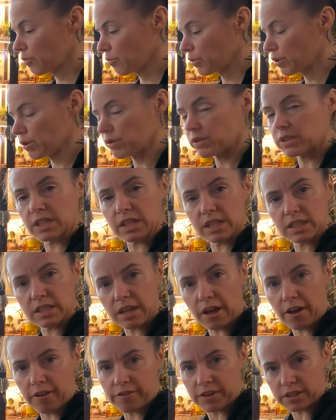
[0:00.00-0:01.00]
roots
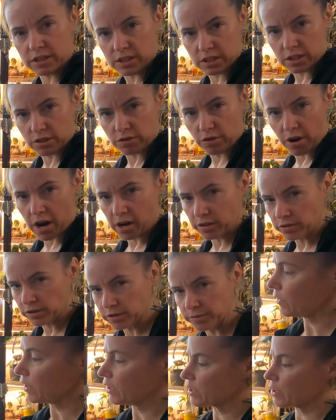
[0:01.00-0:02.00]
itself into the ground.
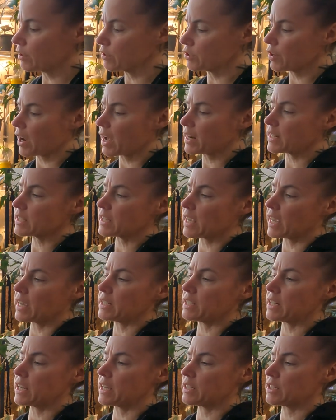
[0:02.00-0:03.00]
So
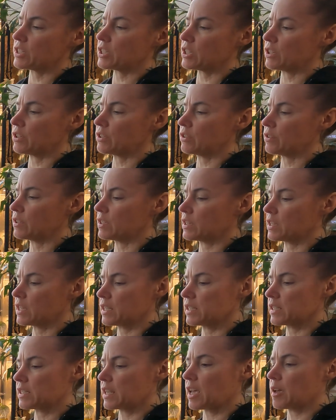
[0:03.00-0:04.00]
Tradescantias do
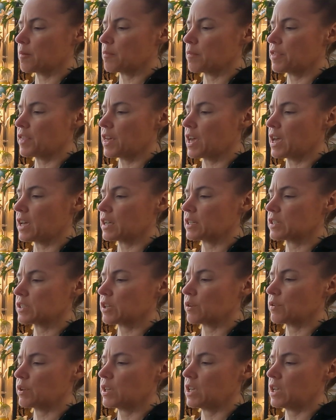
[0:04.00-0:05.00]
the same thing.
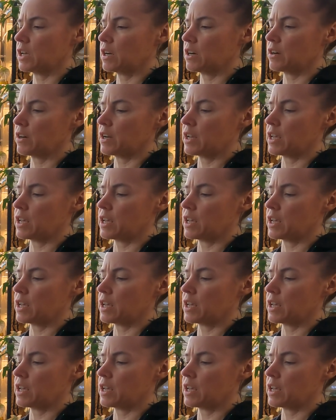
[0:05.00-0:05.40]
So here